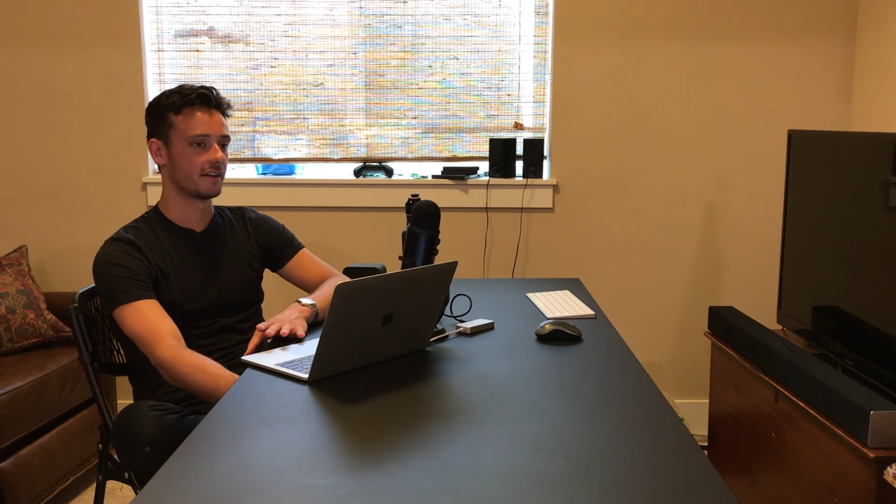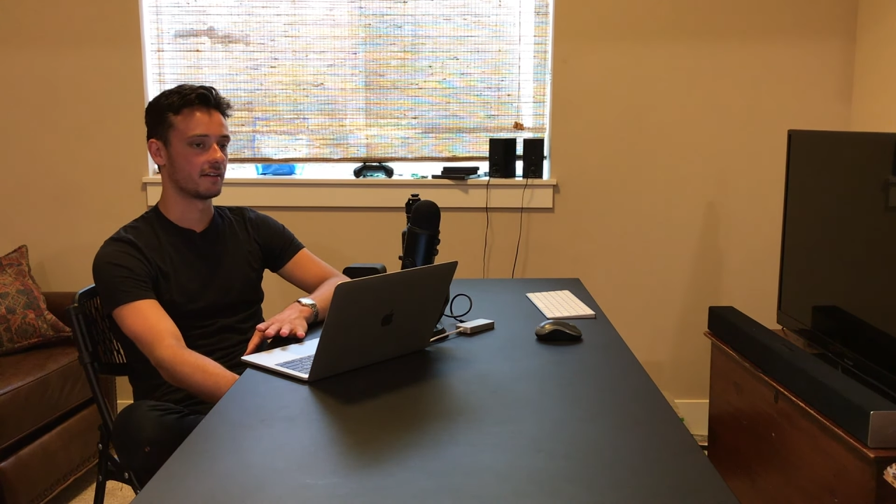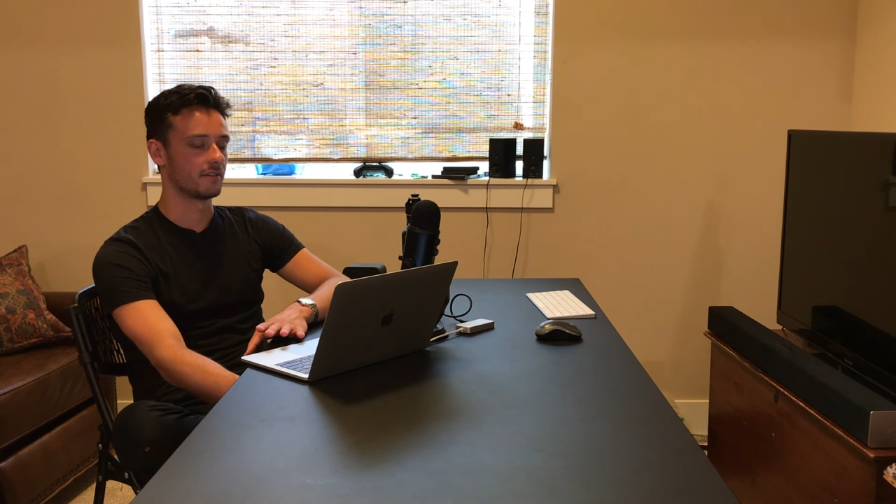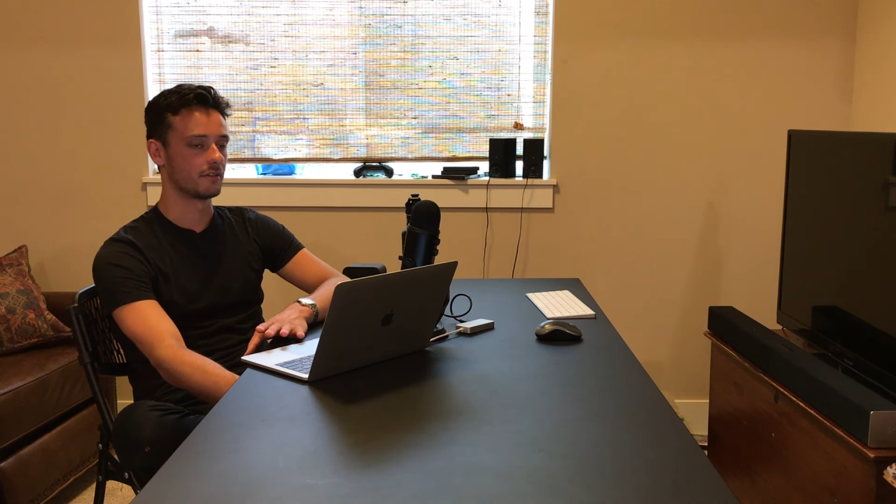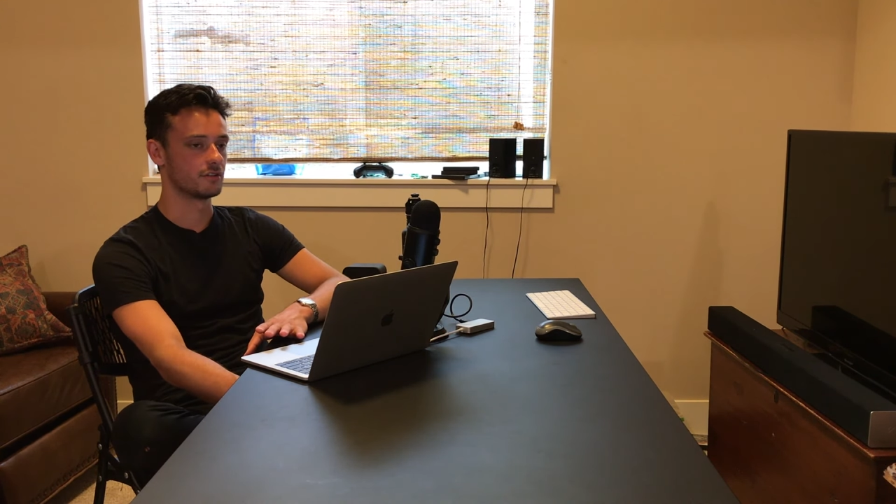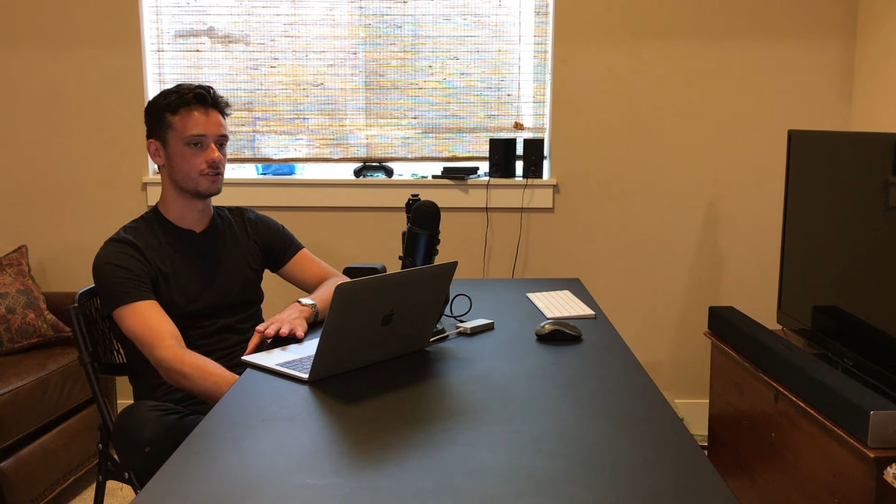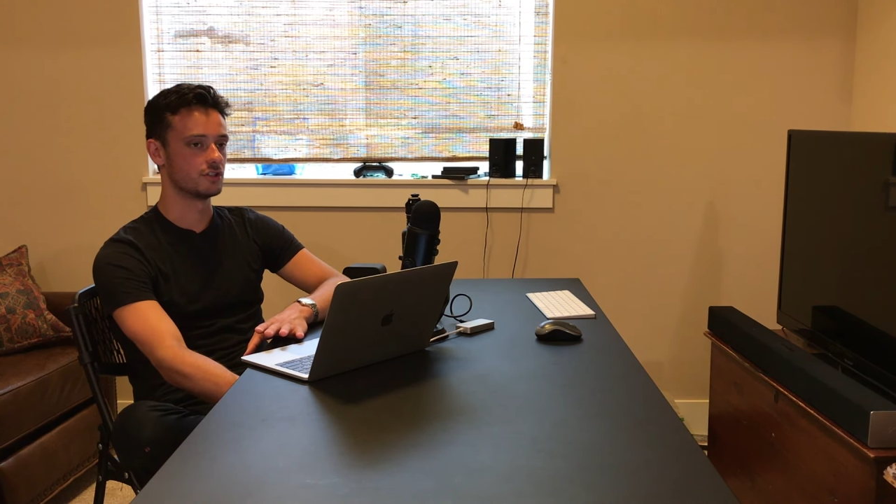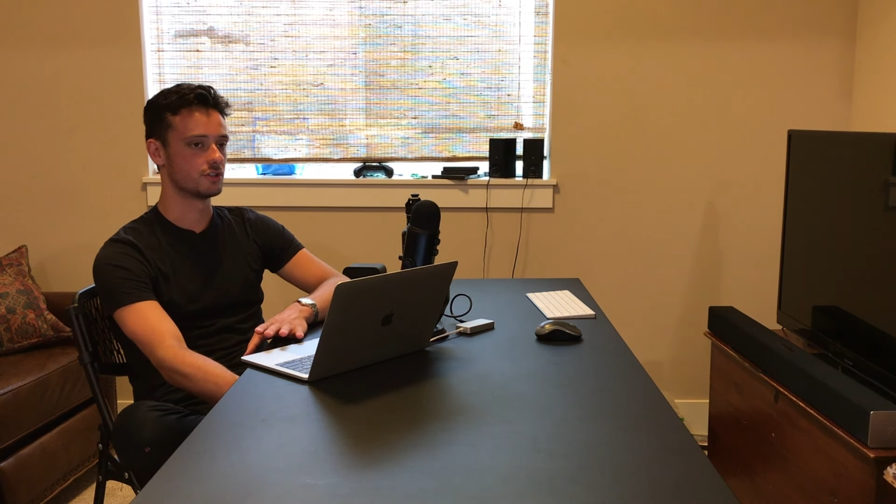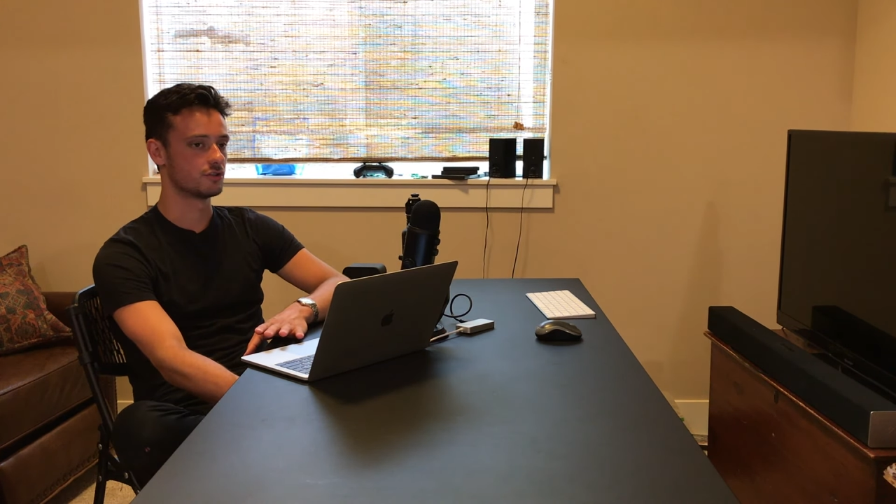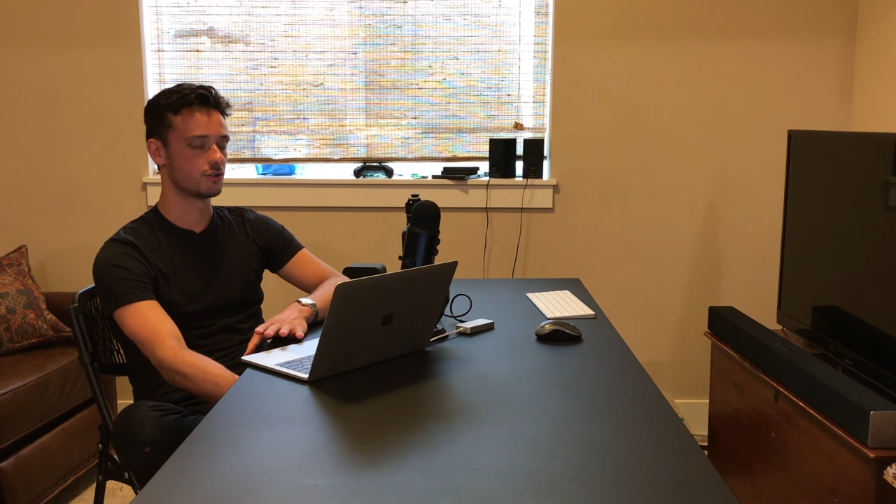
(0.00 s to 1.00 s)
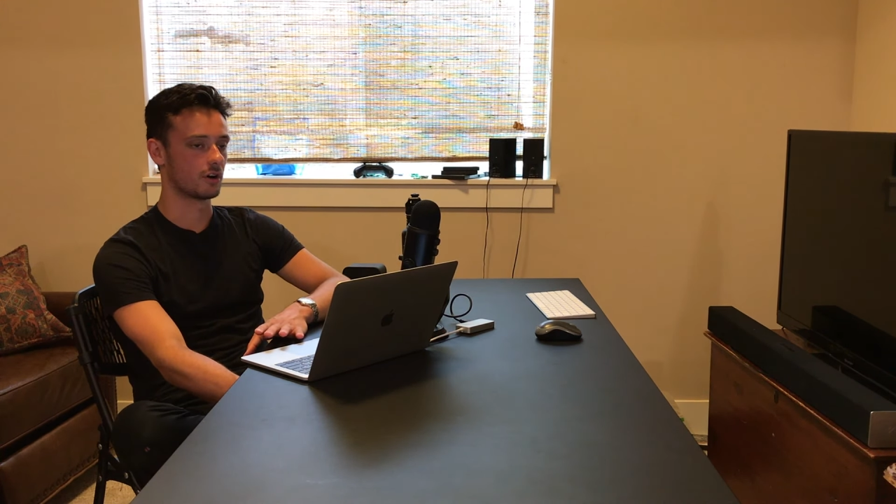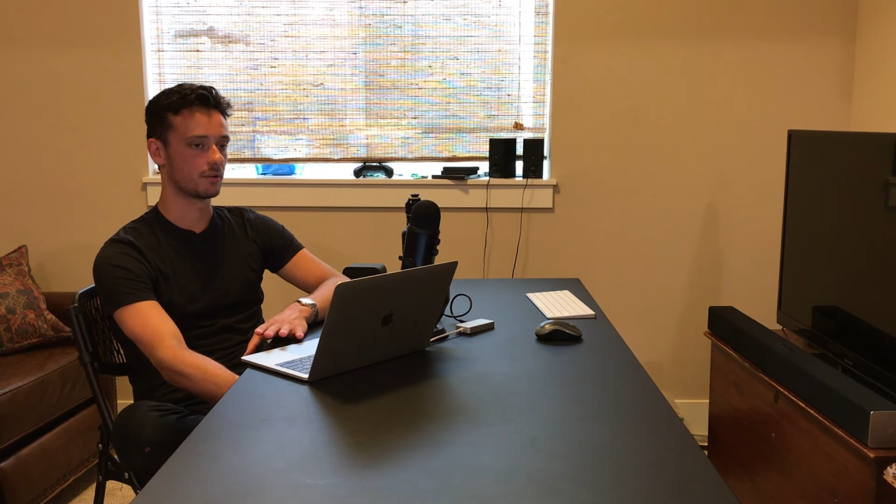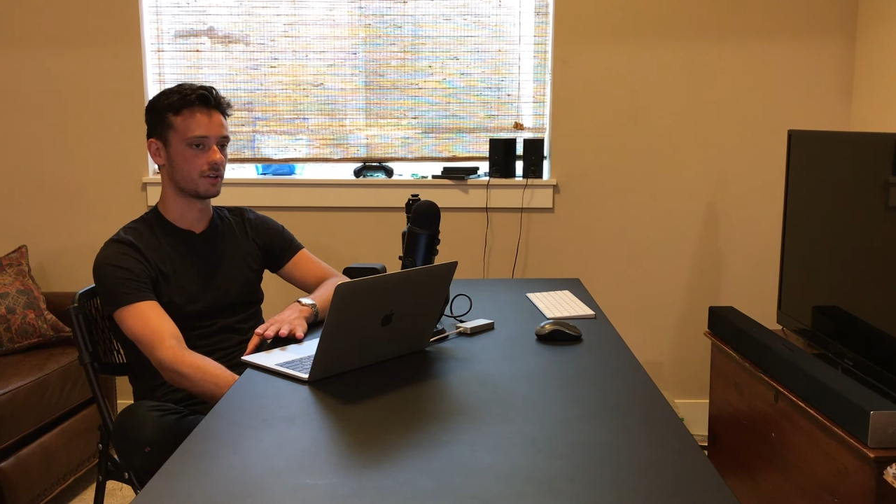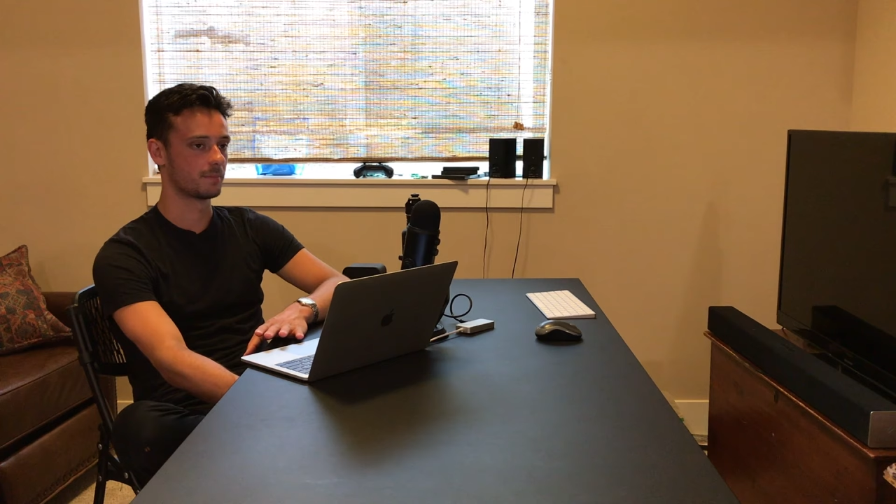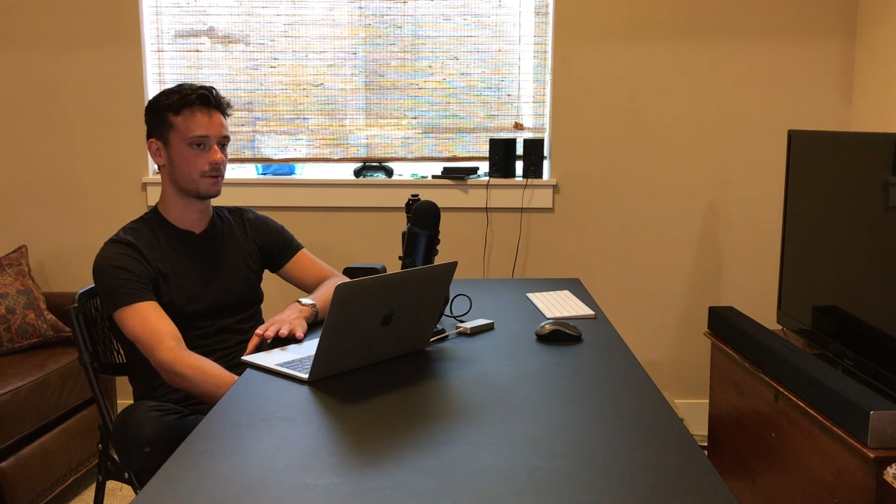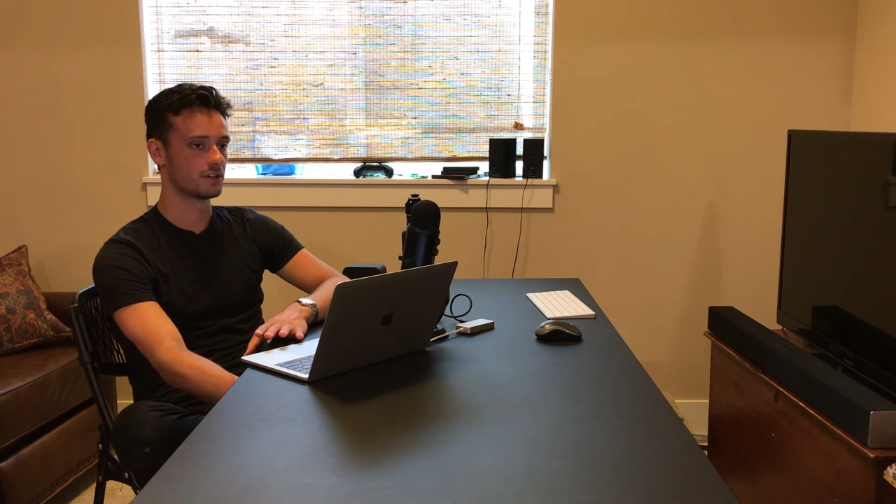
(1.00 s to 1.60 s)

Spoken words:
They're just struggling to push